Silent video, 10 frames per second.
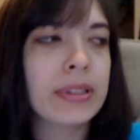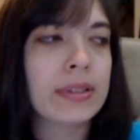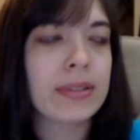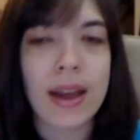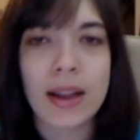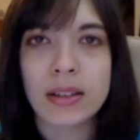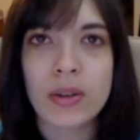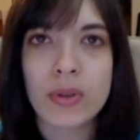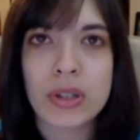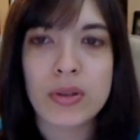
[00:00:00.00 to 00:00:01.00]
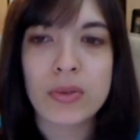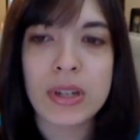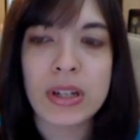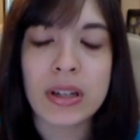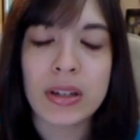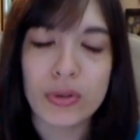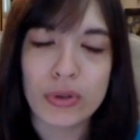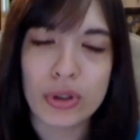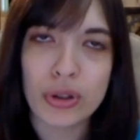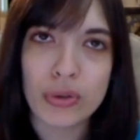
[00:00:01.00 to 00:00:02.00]
is not going to be a
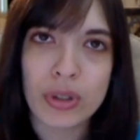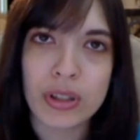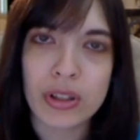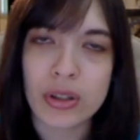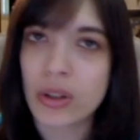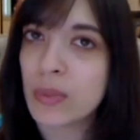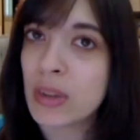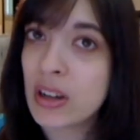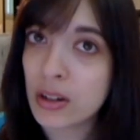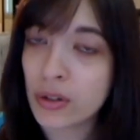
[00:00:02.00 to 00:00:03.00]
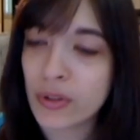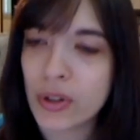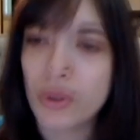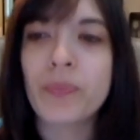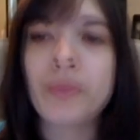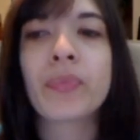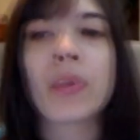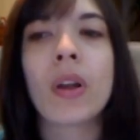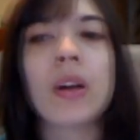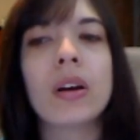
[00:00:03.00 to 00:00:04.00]
nude shoot, it's just going to be an interview.
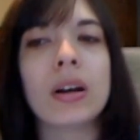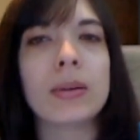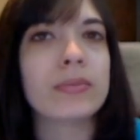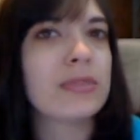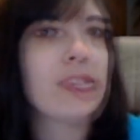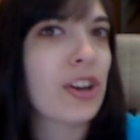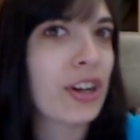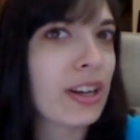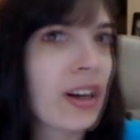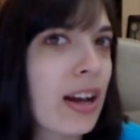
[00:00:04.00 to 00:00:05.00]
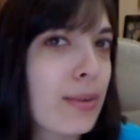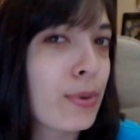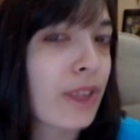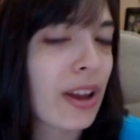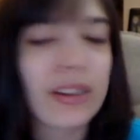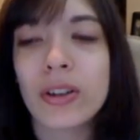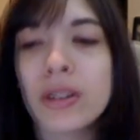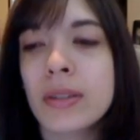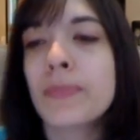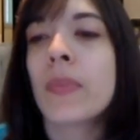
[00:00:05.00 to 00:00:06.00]
Um, sorry, Aiba
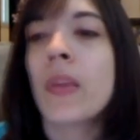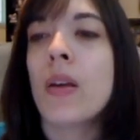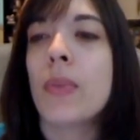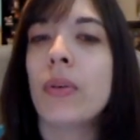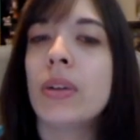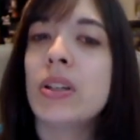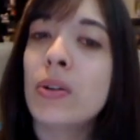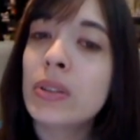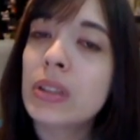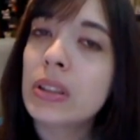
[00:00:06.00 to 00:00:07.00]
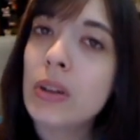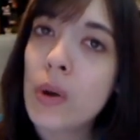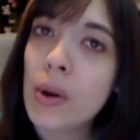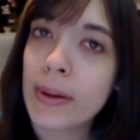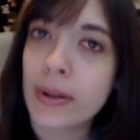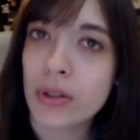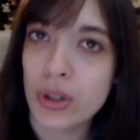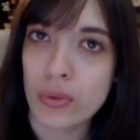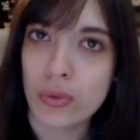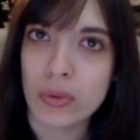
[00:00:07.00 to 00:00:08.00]
fangirls. But we don't know about
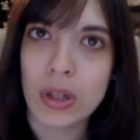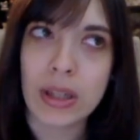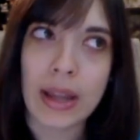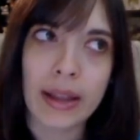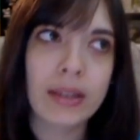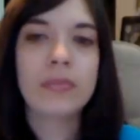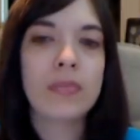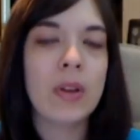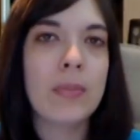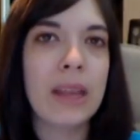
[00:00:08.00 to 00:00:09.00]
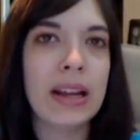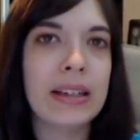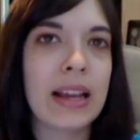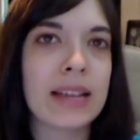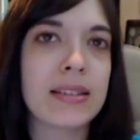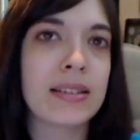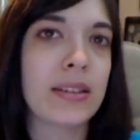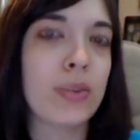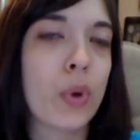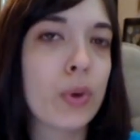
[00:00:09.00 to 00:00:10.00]
Jun yet. My guess is
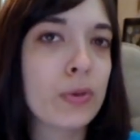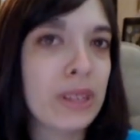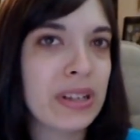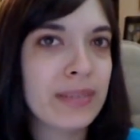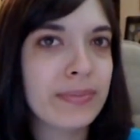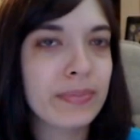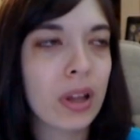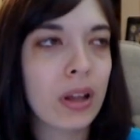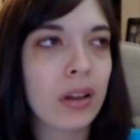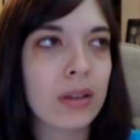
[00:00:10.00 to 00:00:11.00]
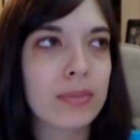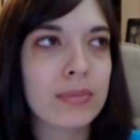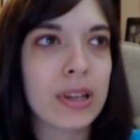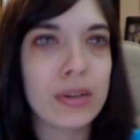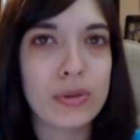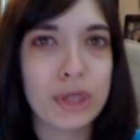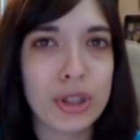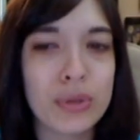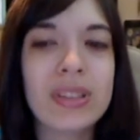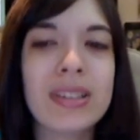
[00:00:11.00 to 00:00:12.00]
it won't be um, a nude
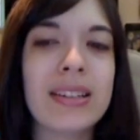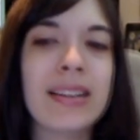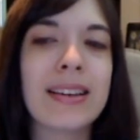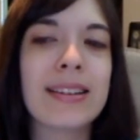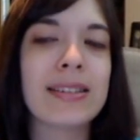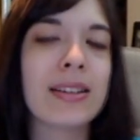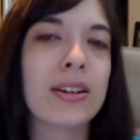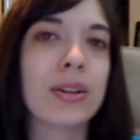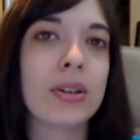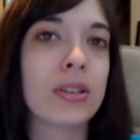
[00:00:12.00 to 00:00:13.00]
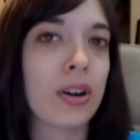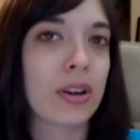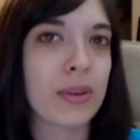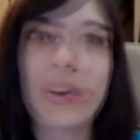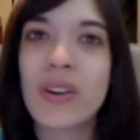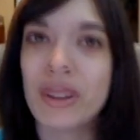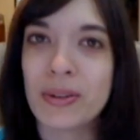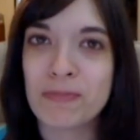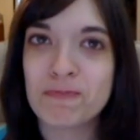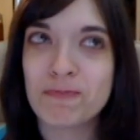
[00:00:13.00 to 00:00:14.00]
shoot, seeing as there's already one of
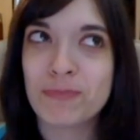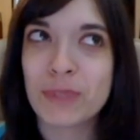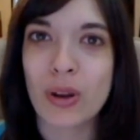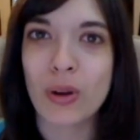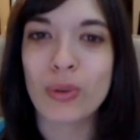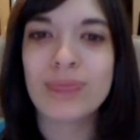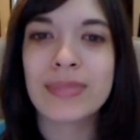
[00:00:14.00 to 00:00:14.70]
him. So,